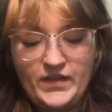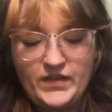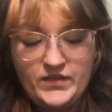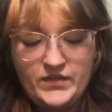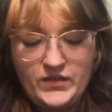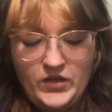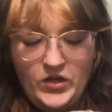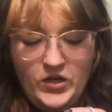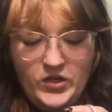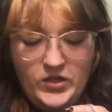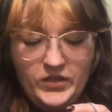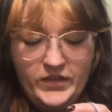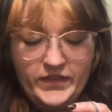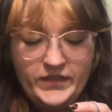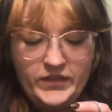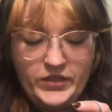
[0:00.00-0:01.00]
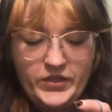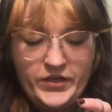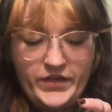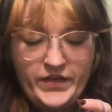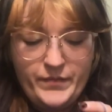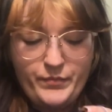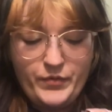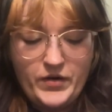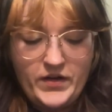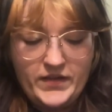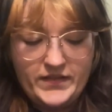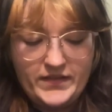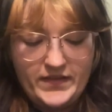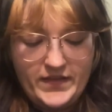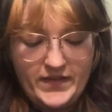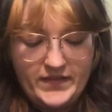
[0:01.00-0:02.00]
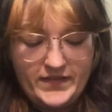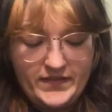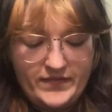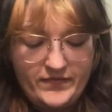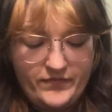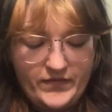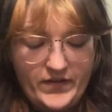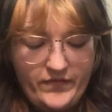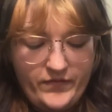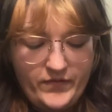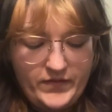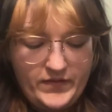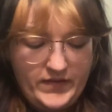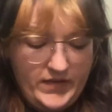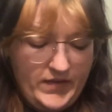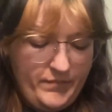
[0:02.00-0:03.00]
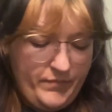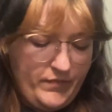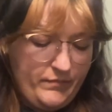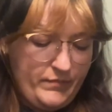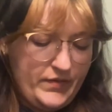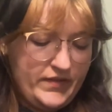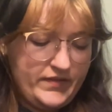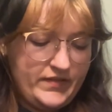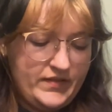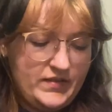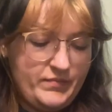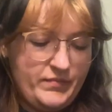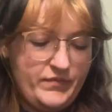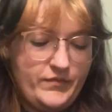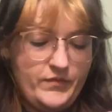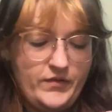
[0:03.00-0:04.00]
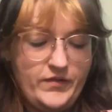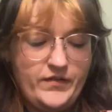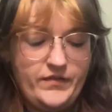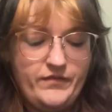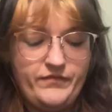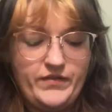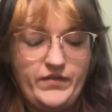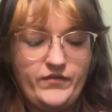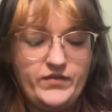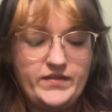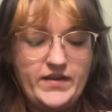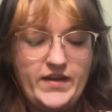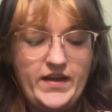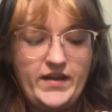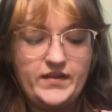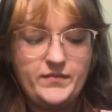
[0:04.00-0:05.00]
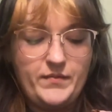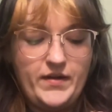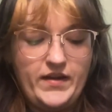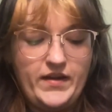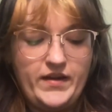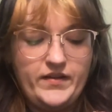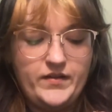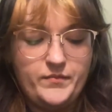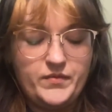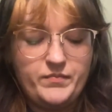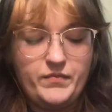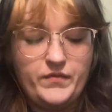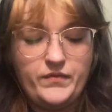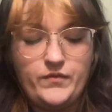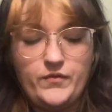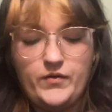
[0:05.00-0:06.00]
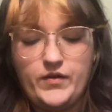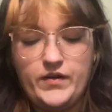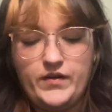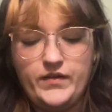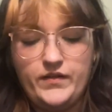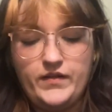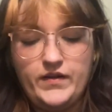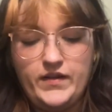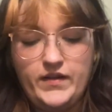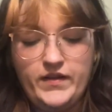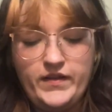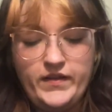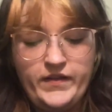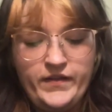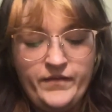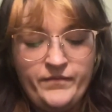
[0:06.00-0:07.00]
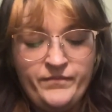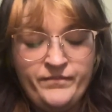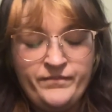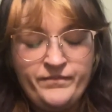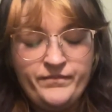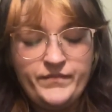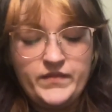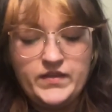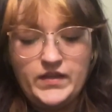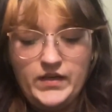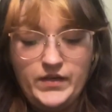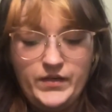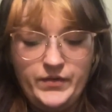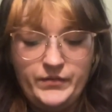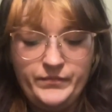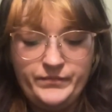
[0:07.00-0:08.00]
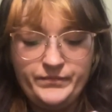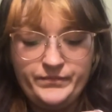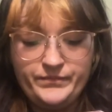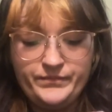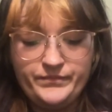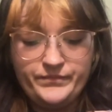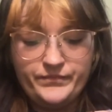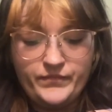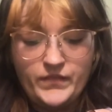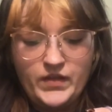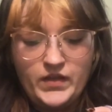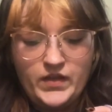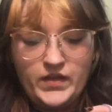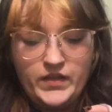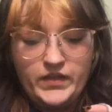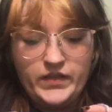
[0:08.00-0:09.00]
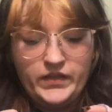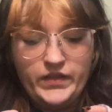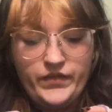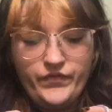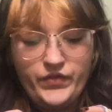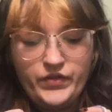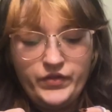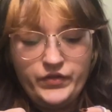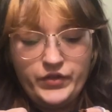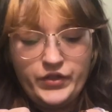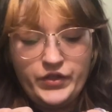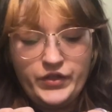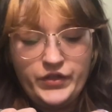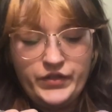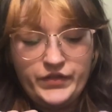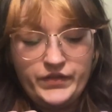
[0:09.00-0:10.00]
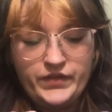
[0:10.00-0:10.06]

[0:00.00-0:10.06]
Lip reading: It's all in the learning process. I've never set up a business before. I've never tagged my items before. So you live and you learn.